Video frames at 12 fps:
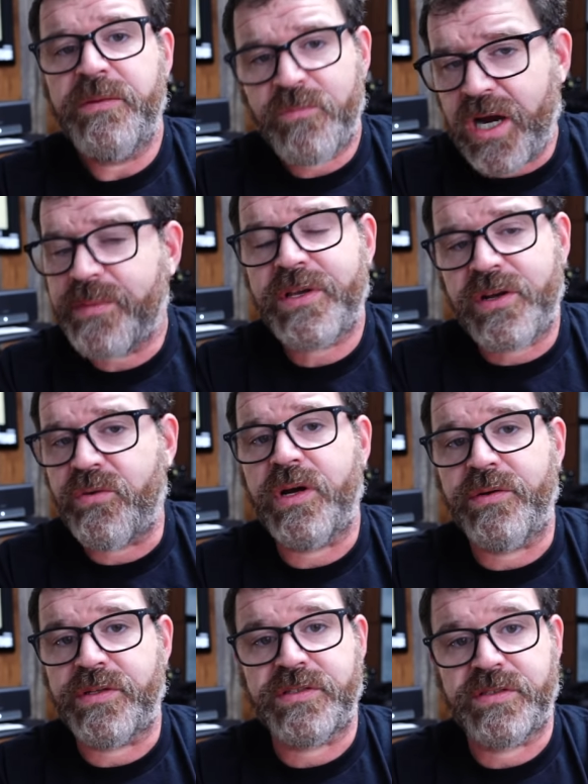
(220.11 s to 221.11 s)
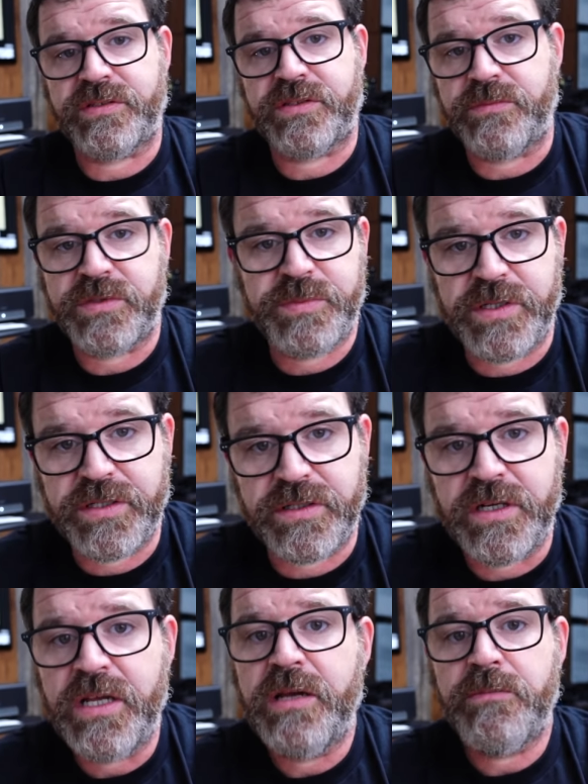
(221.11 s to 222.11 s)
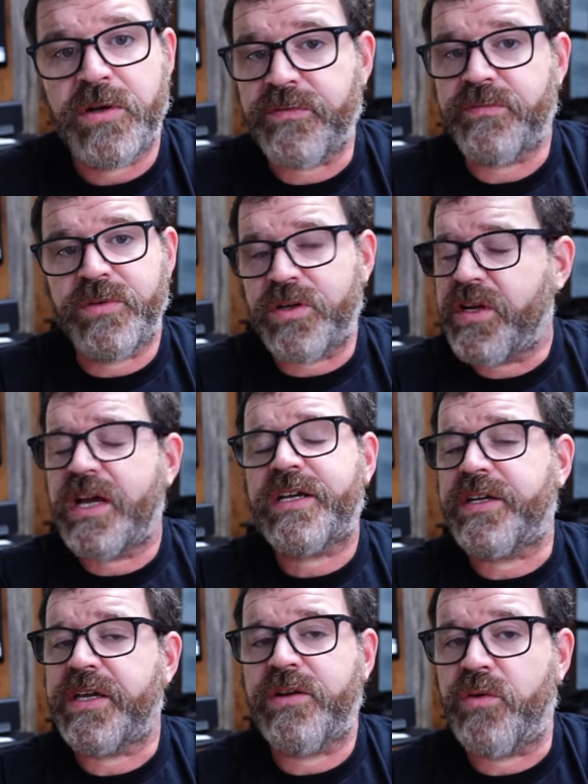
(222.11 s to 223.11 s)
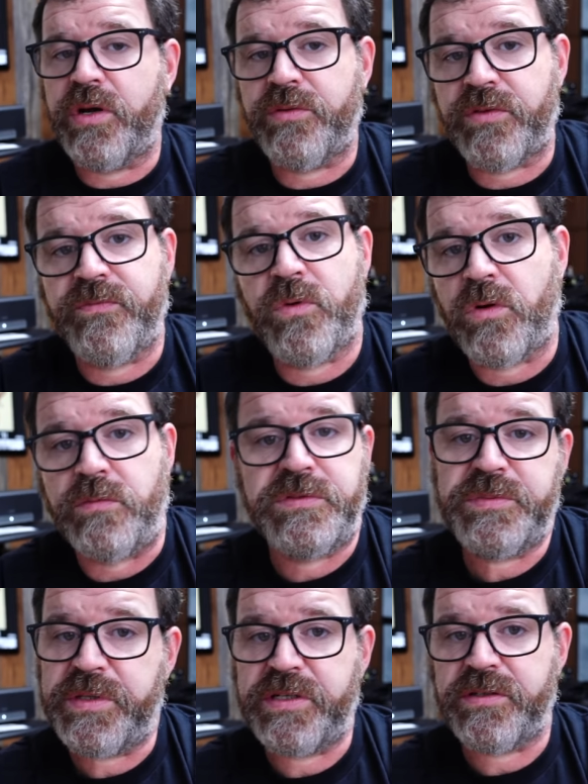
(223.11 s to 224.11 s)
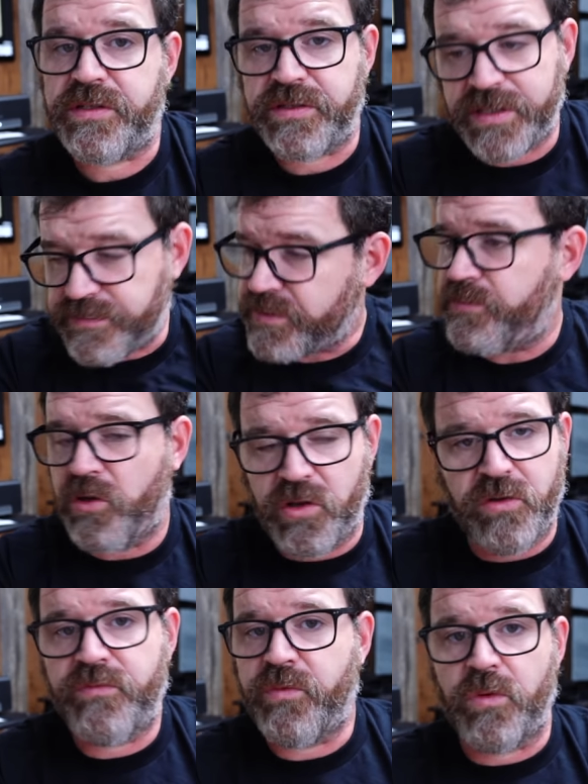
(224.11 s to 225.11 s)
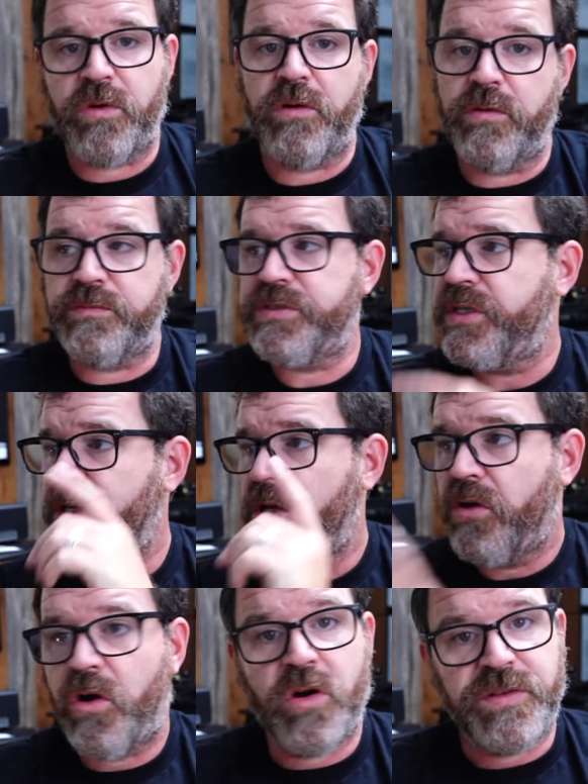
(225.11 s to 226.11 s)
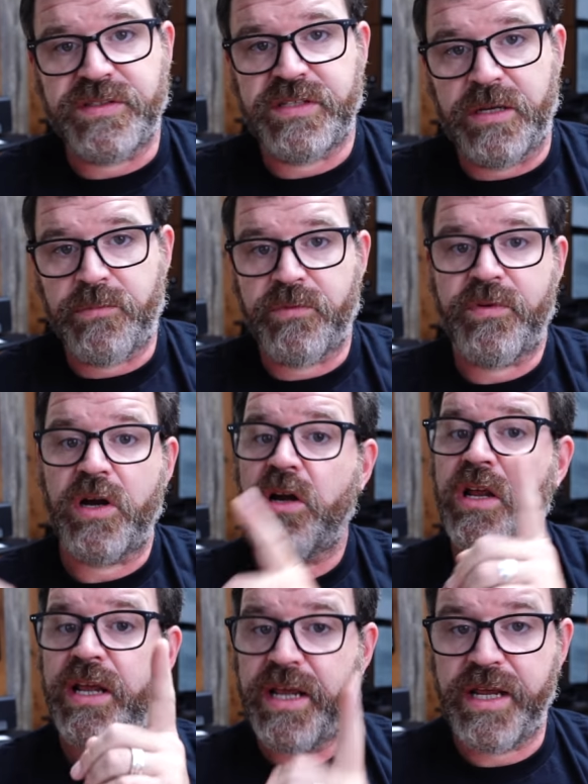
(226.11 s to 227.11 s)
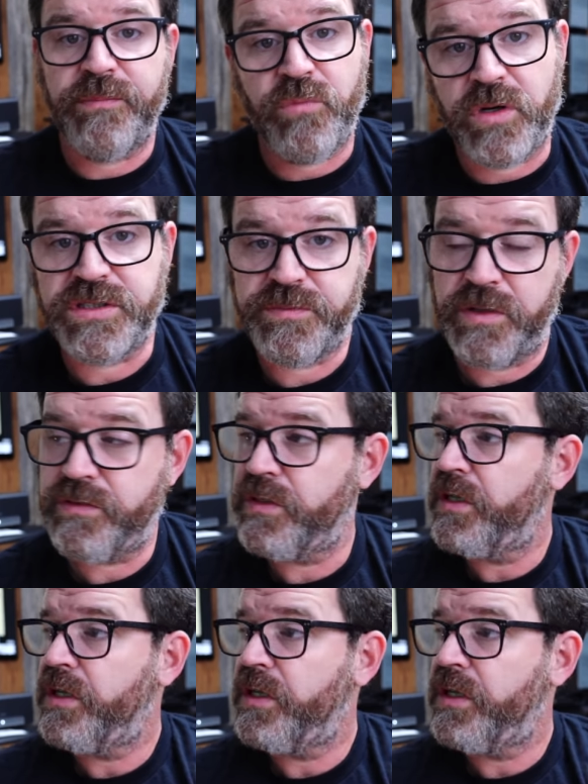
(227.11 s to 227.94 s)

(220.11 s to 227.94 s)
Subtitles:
Probably get away with a 6 ohm speaker. But if you're not going to get away with a 4 ohm speaker that dips below 4 ohms on this amplifier in bridged mode.